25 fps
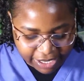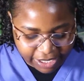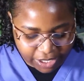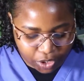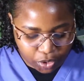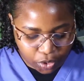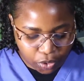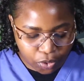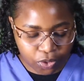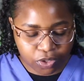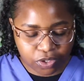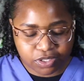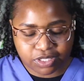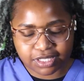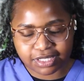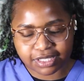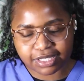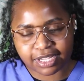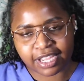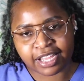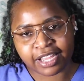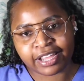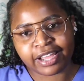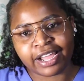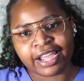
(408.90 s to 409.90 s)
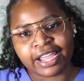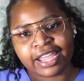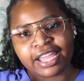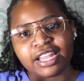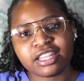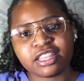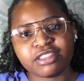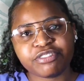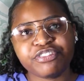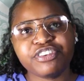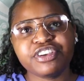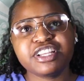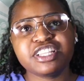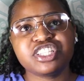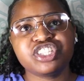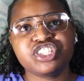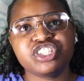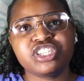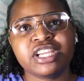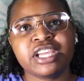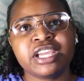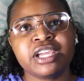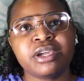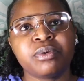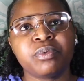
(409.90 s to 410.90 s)
course, I had the first
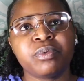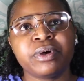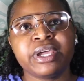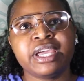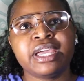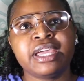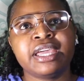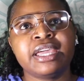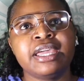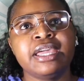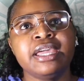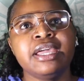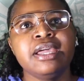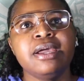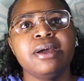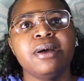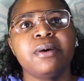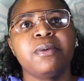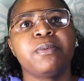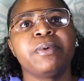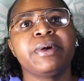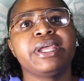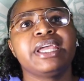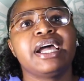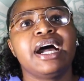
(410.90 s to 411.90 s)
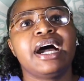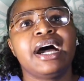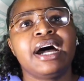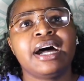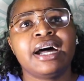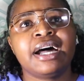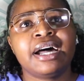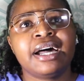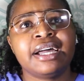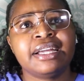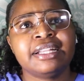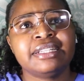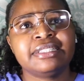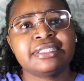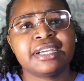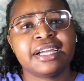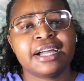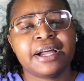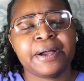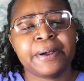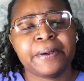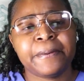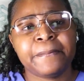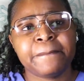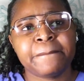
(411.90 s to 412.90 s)
year where we had
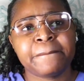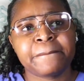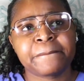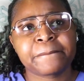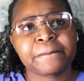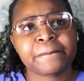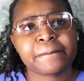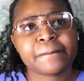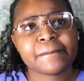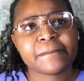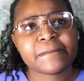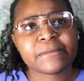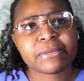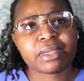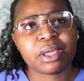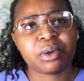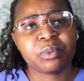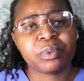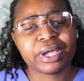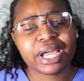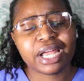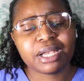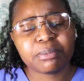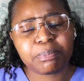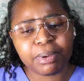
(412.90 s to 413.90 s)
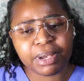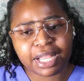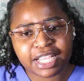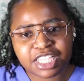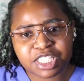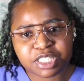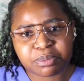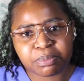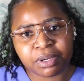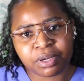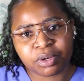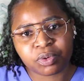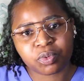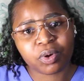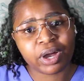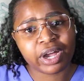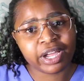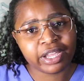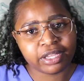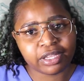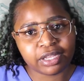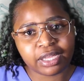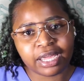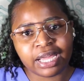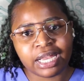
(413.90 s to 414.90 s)
placement
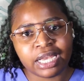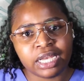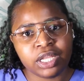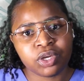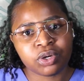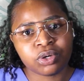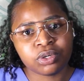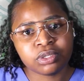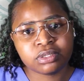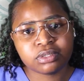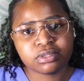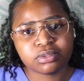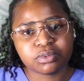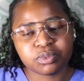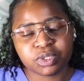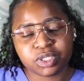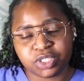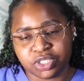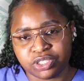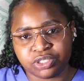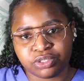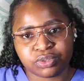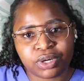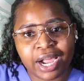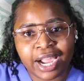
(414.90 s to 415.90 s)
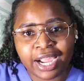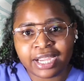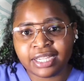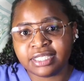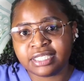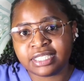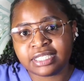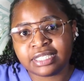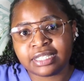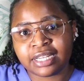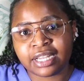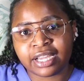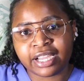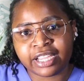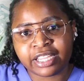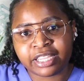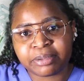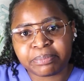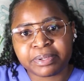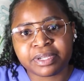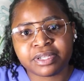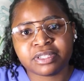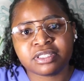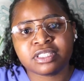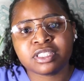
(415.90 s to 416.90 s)
quite early on, which I did like
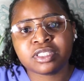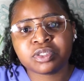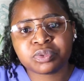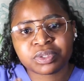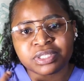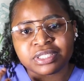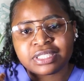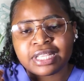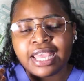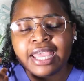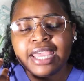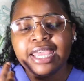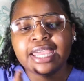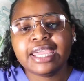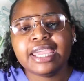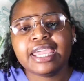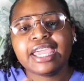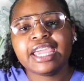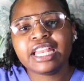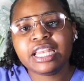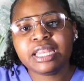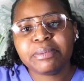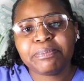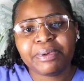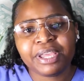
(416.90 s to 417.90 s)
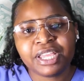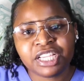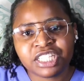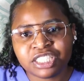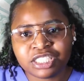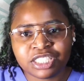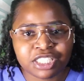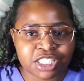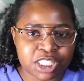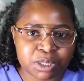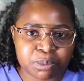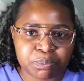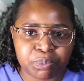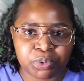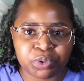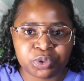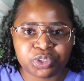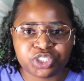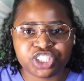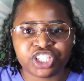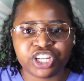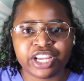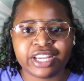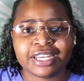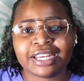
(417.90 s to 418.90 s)
because it was early patient
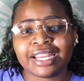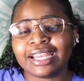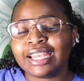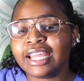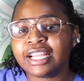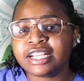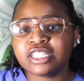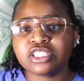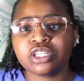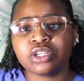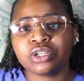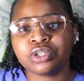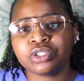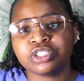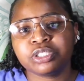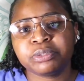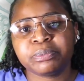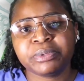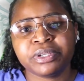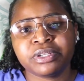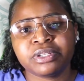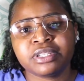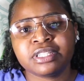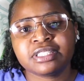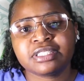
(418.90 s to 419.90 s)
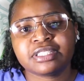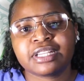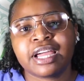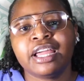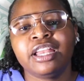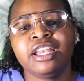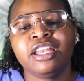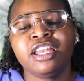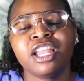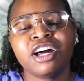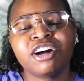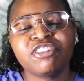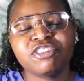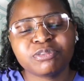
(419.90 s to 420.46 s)
exposure, and I learned a lot, to be honest. I loved